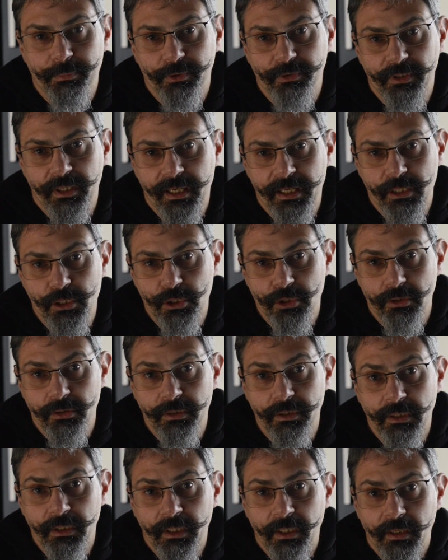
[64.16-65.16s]

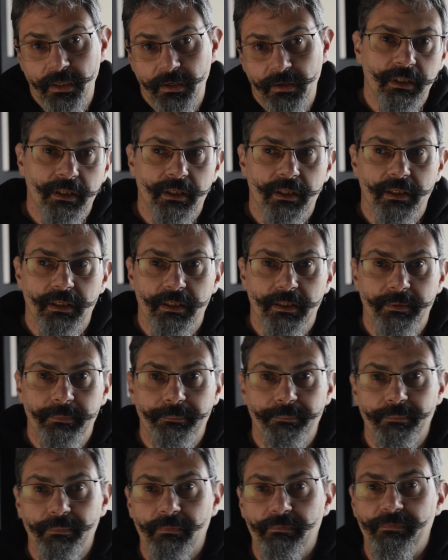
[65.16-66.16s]
production
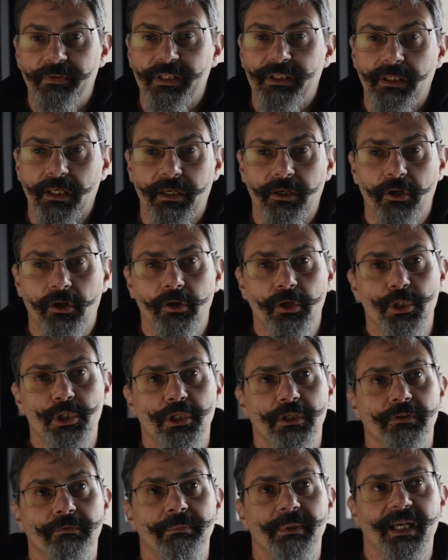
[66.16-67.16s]
um, the
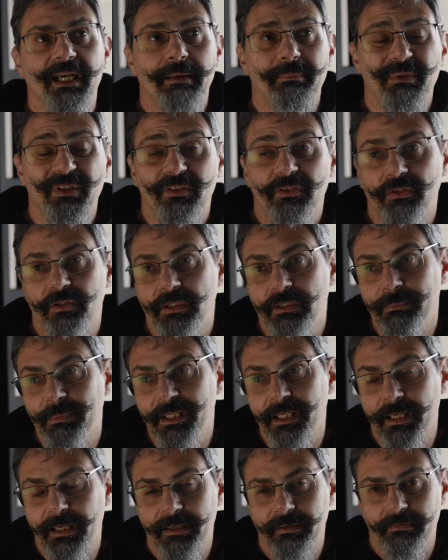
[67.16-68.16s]
technology is becoming
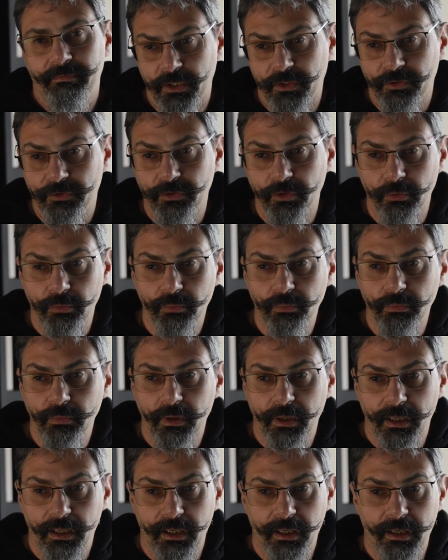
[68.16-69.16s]
similar, so
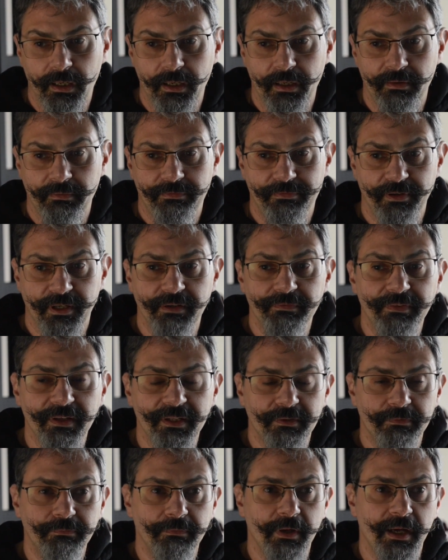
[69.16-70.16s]
I think
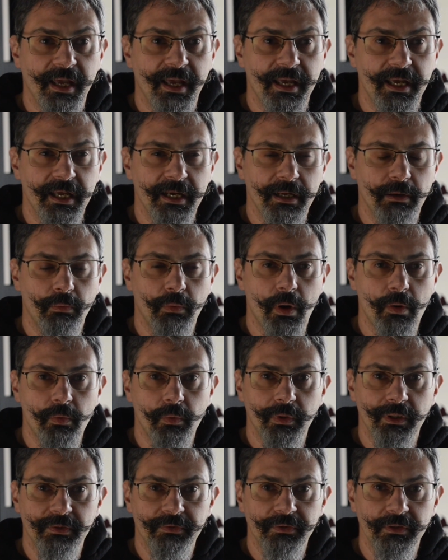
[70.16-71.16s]
that's the area where
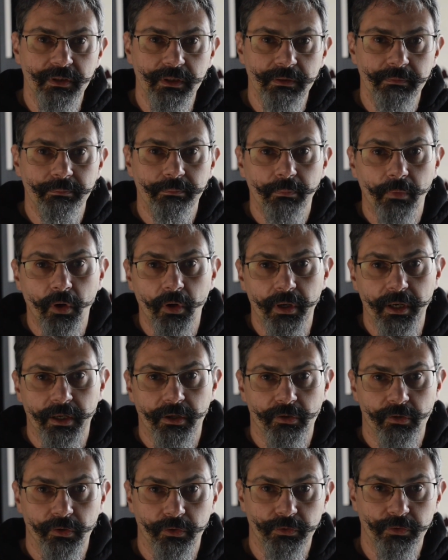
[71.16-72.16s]
we'll see more
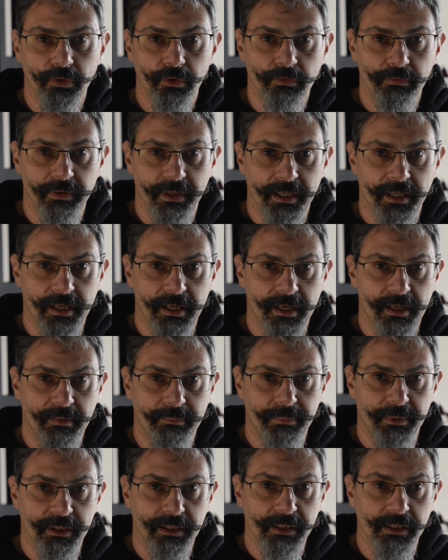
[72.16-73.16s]
crossover
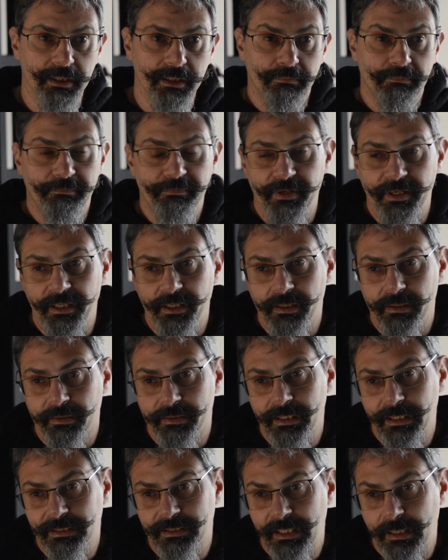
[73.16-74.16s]
happening. The
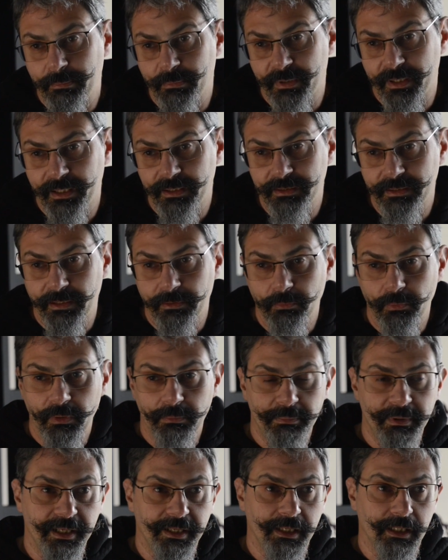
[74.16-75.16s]
real-time render
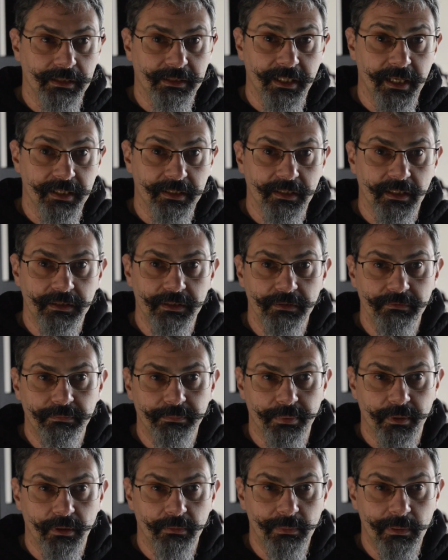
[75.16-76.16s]
will be an
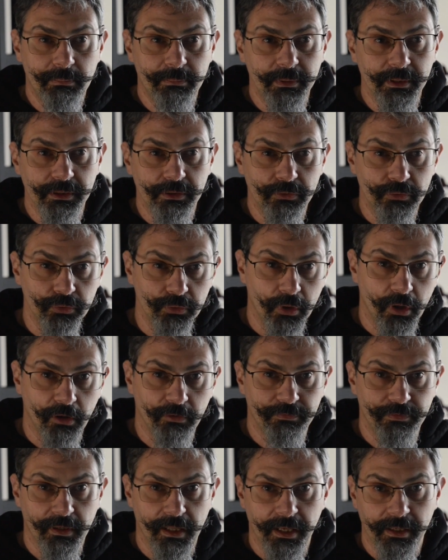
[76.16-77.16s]
alternative probably to
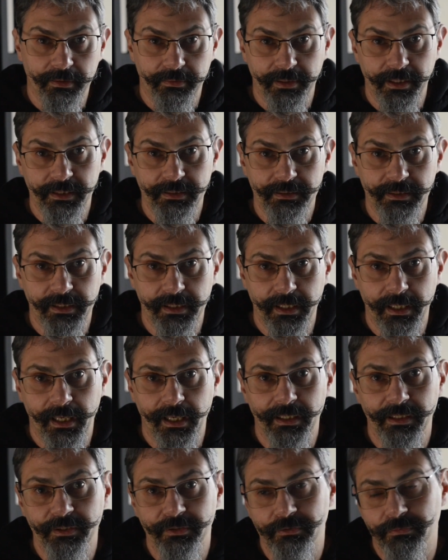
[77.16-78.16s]
offline render,
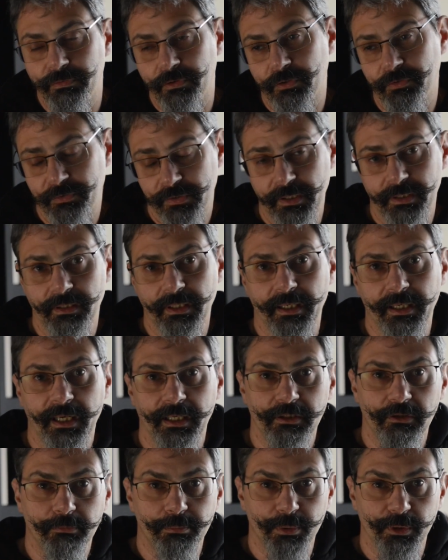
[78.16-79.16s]
at least for certain
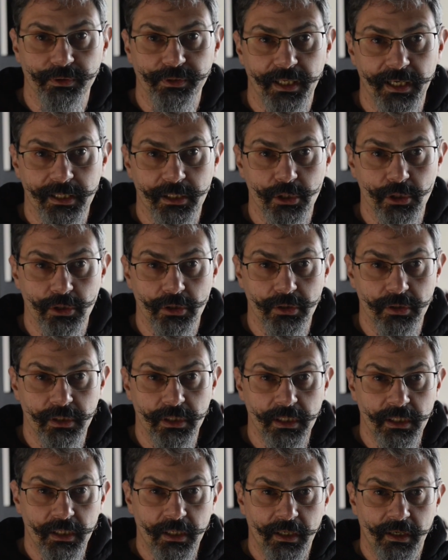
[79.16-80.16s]
kind of
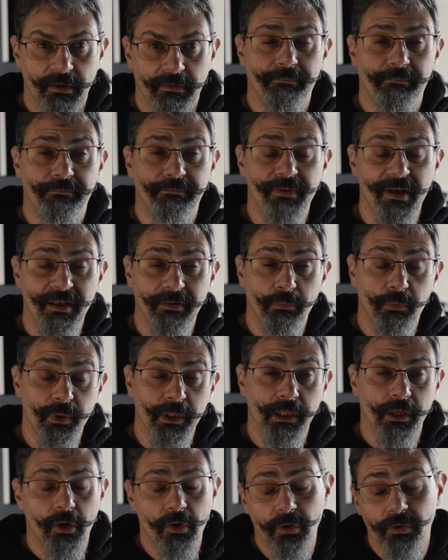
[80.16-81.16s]
production. That
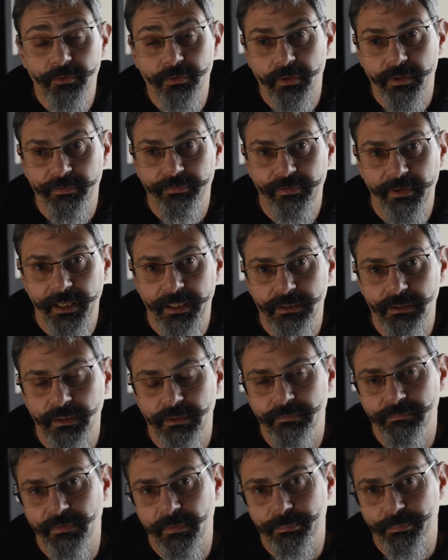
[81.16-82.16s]
will also reflect
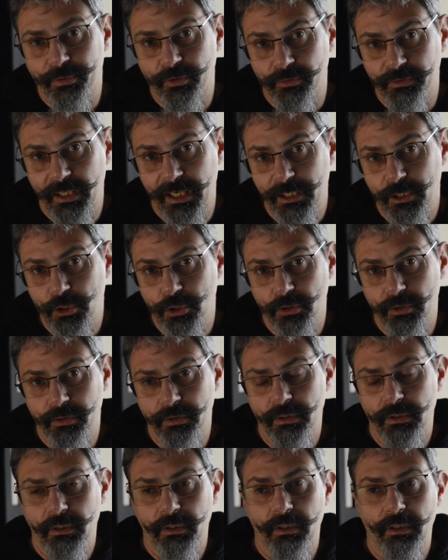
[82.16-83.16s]
in the
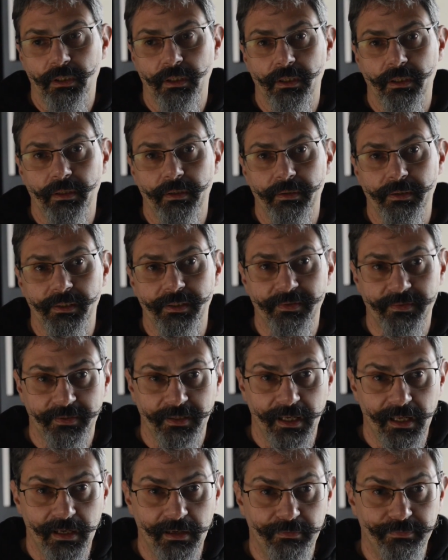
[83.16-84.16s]
production uh,
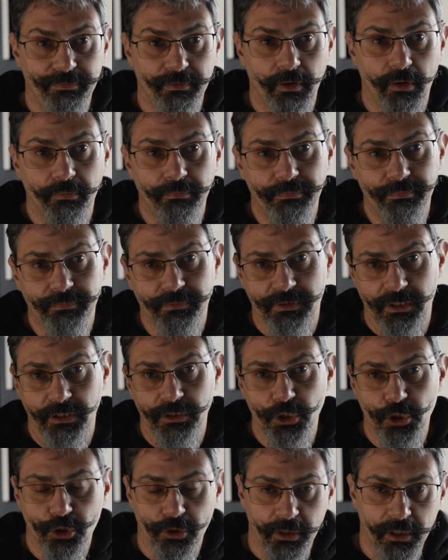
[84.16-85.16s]
itself of
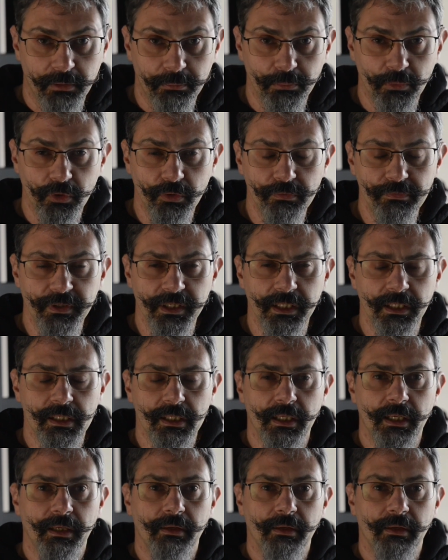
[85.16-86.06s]
traditional movie